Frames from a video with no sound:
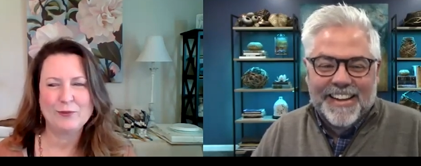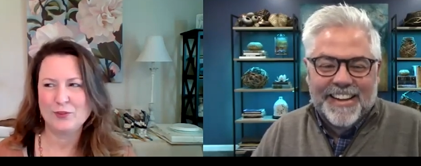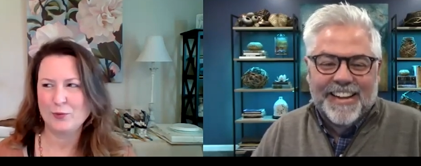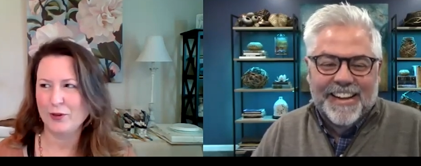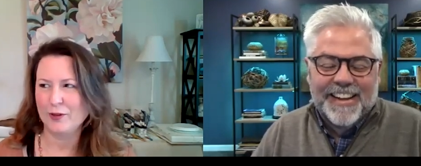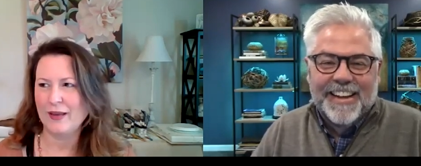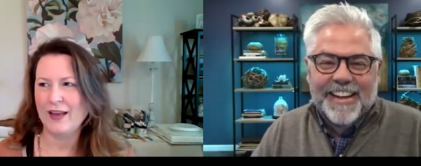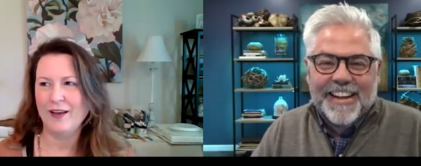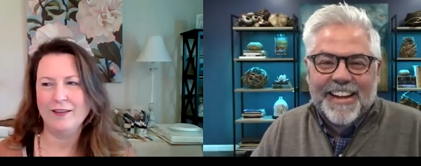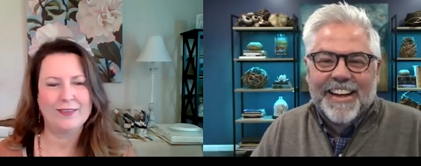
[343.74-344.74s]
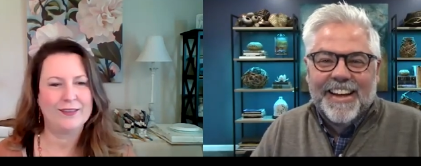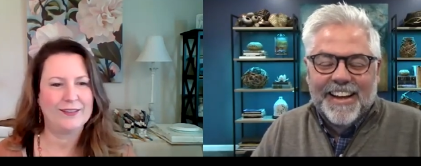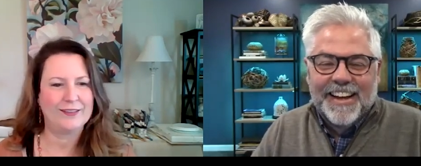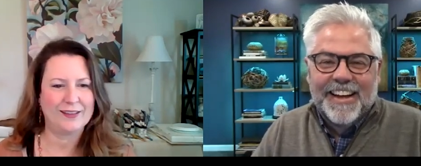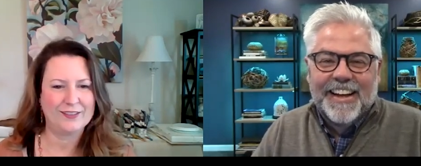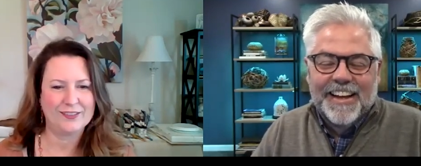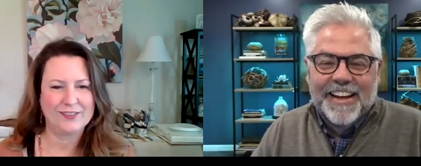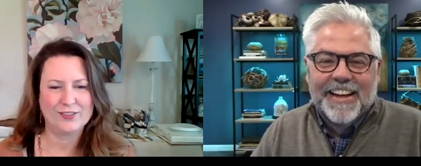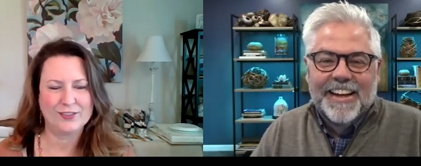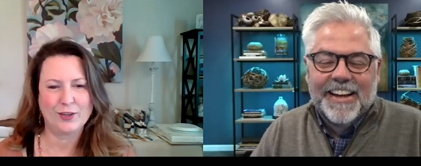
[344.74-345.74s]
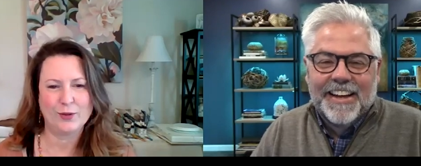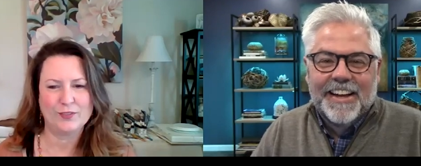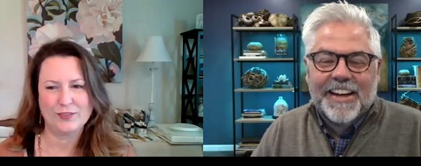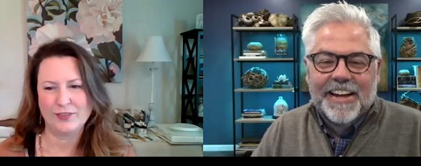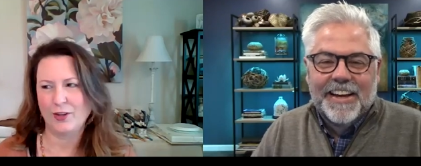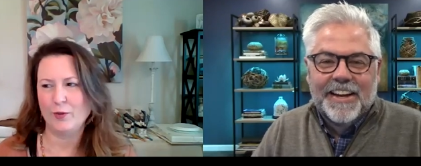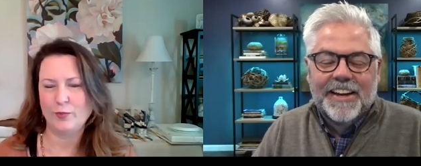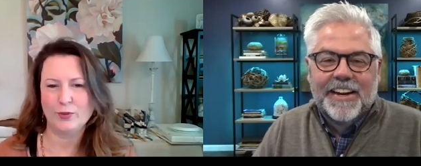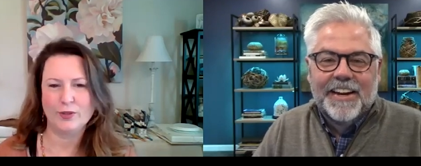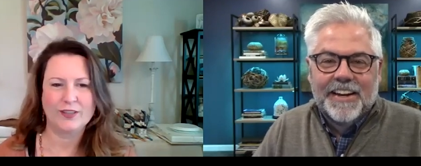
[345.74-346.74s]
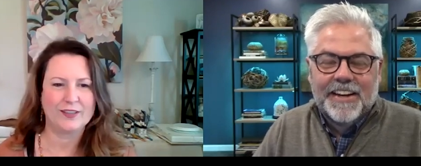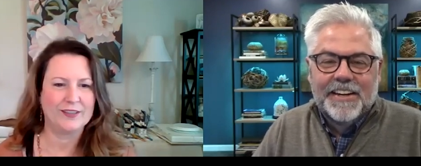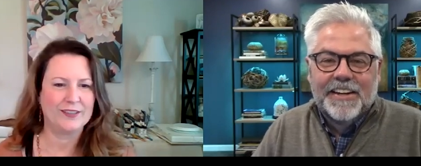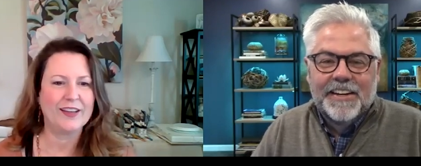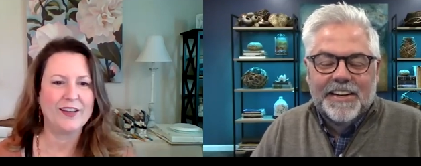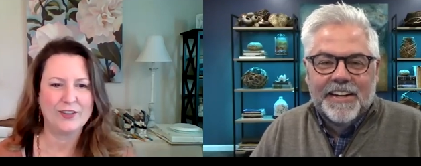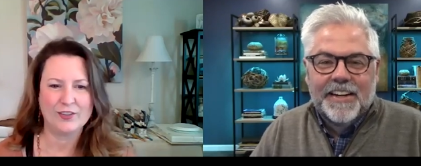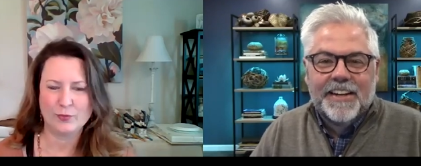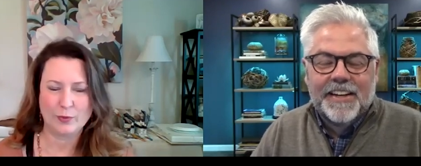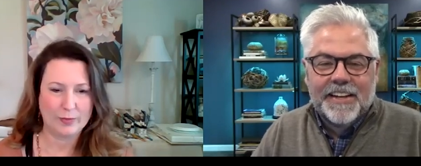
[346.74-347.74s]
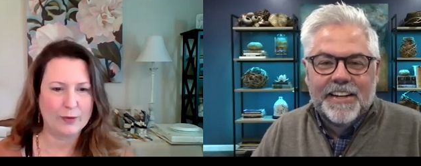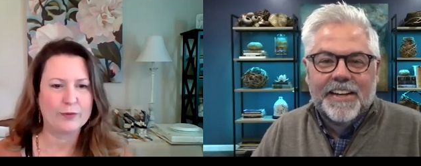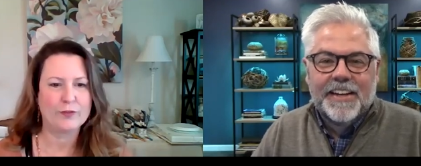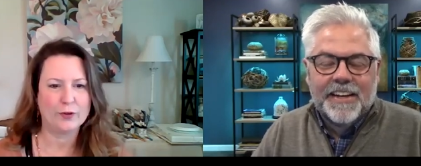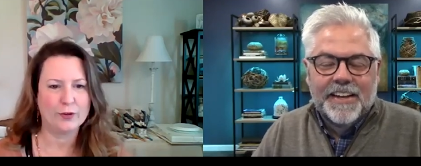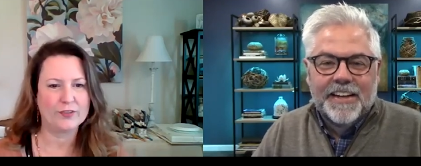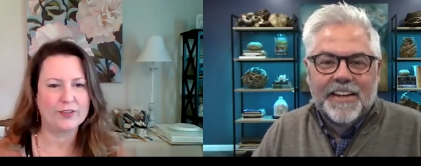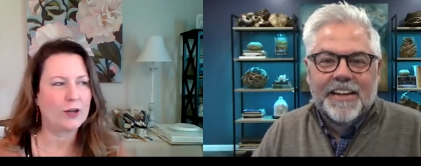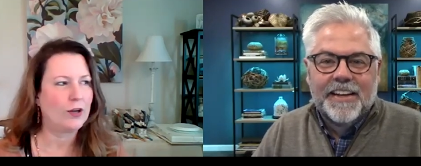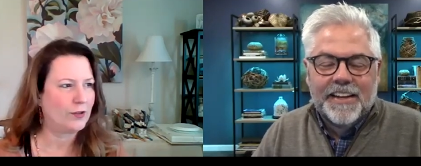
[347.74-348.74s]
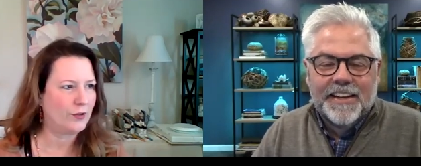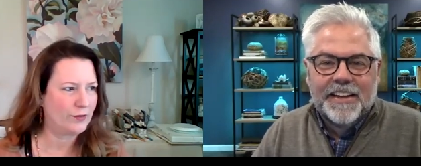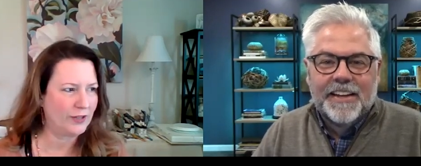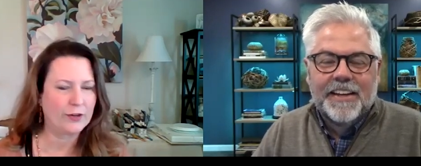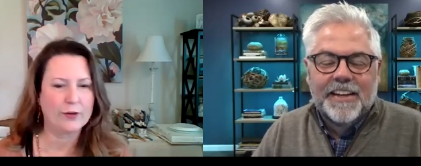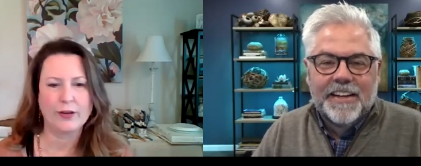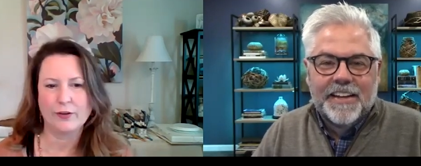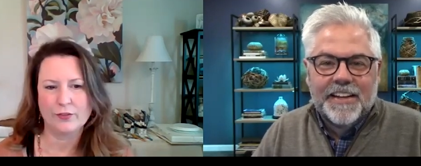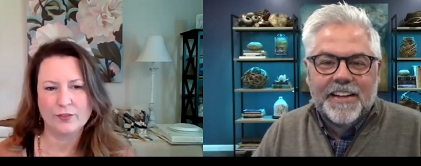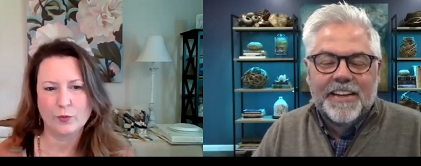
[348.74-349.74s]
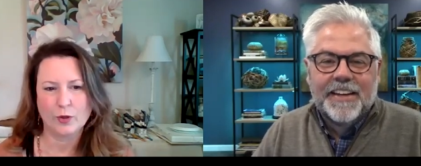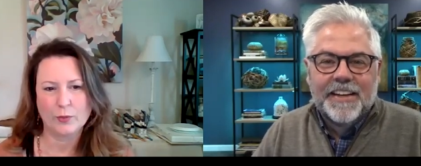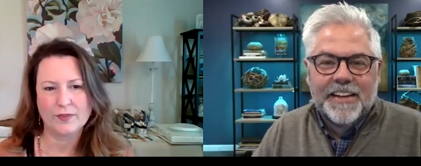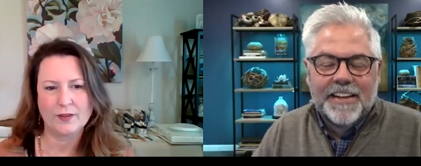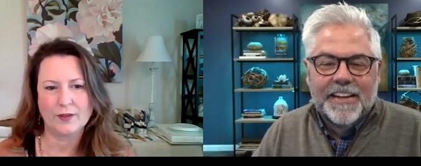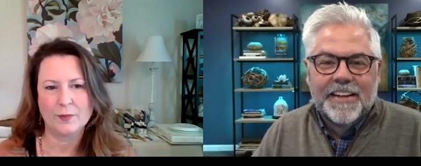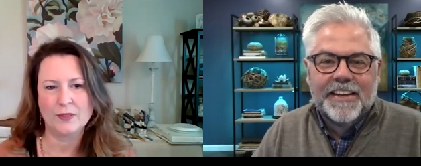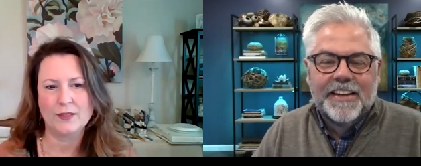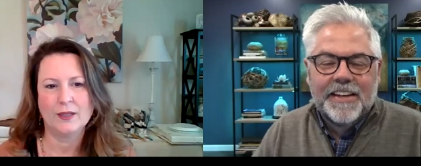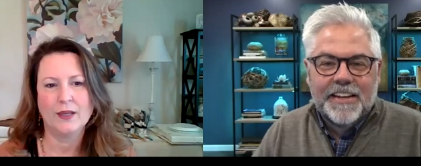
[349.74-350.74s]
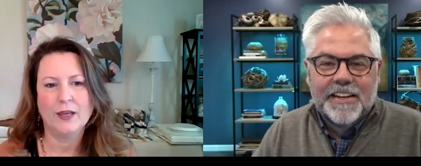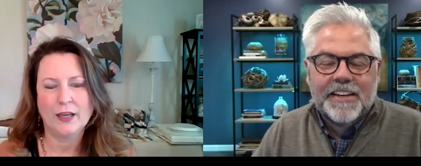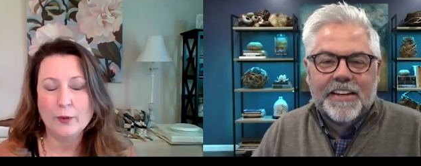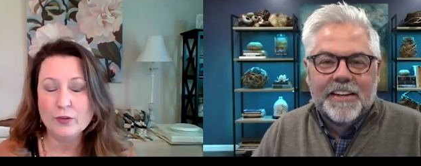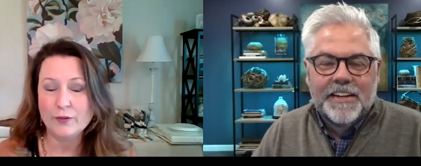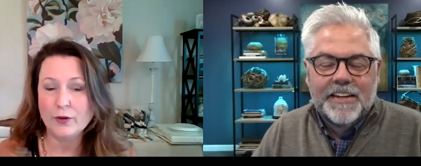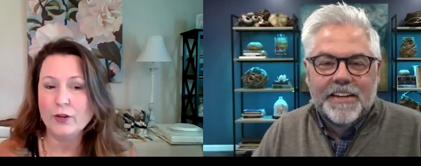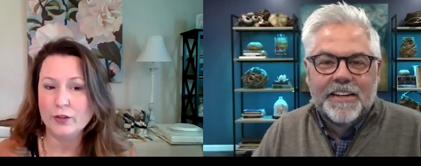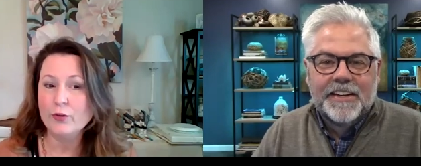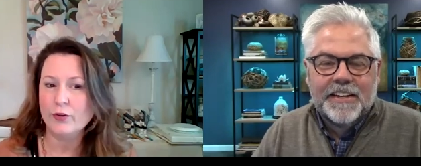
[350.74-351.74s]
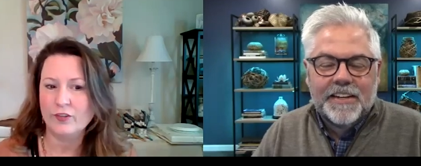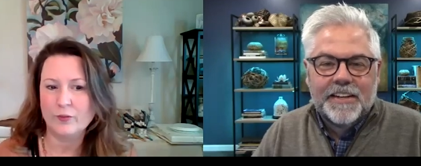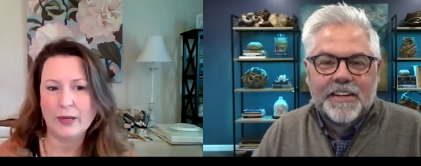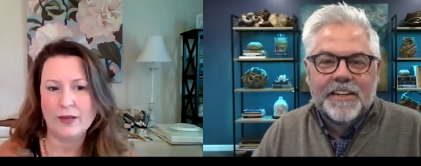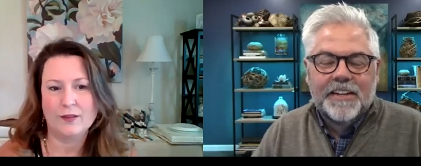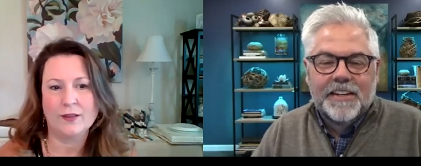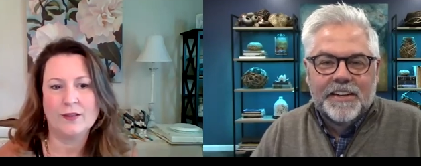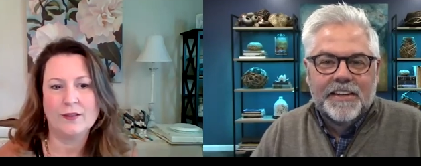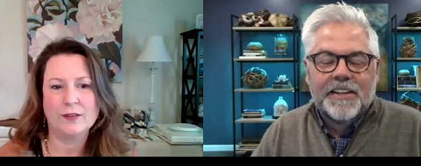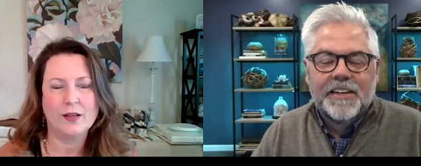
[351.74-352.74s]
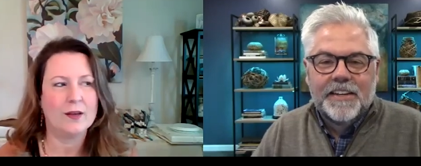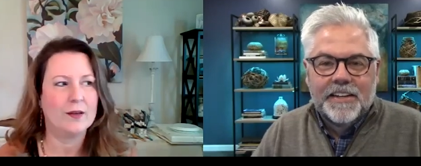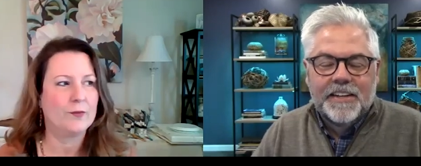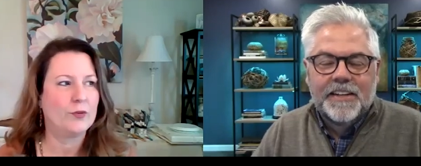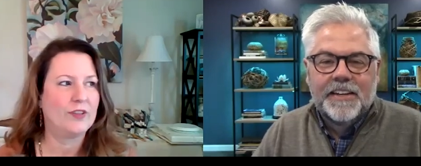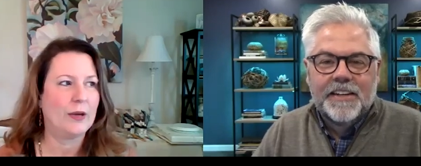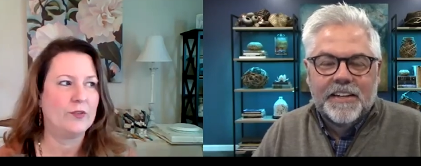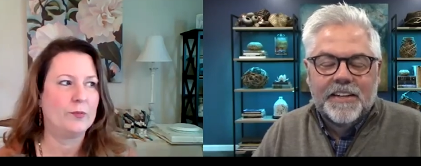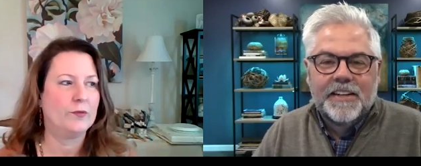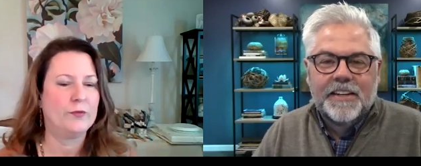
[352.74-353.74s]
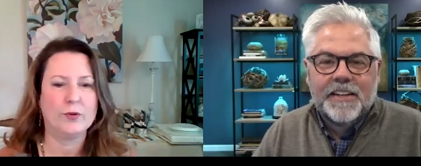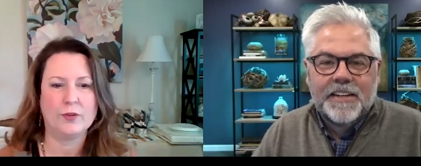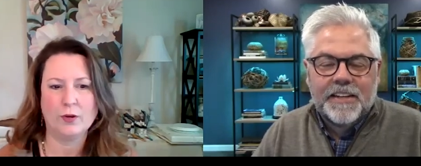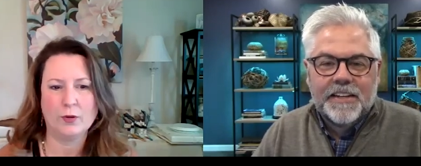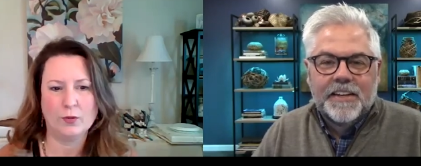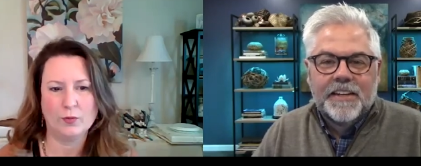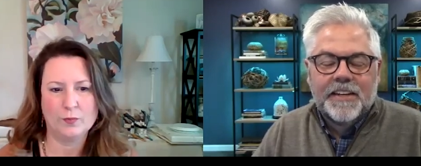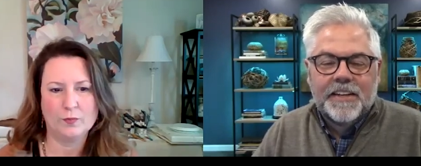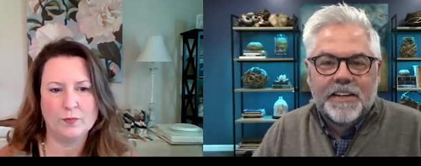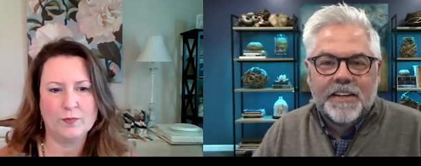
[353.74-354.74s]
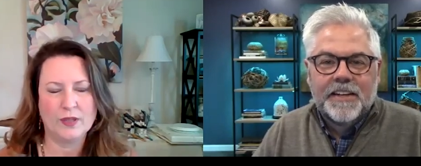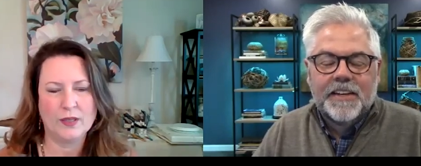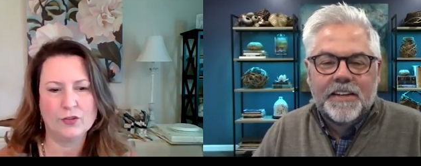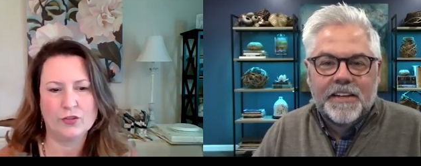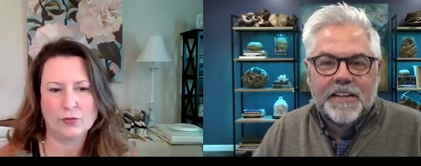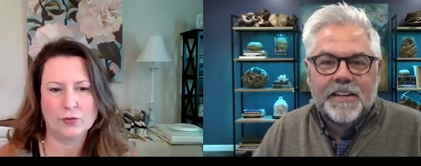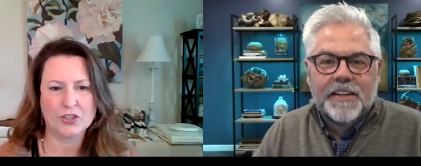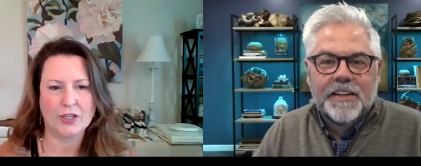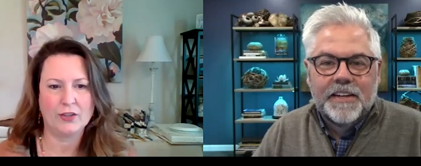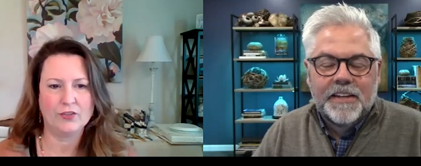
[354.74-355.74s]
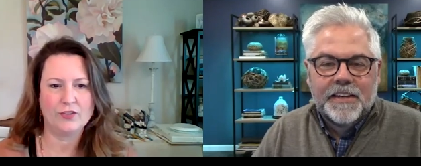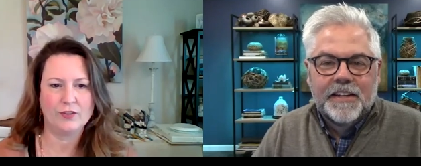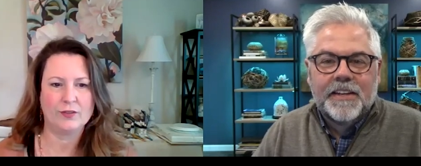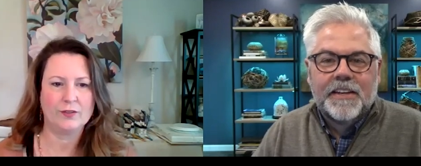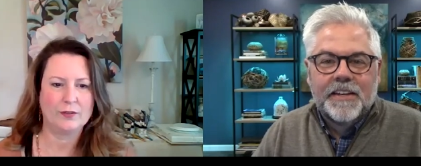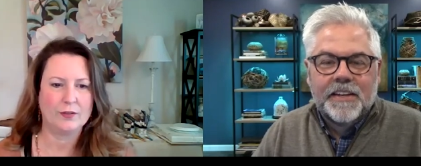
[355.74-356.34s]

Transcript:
Speaker 1: it was word of mouth and i just took notes in a notebook and yeah you just went by referrals i called on decorators and worked with them and it was very lucrative back then um, of course that was before the whole industry changed and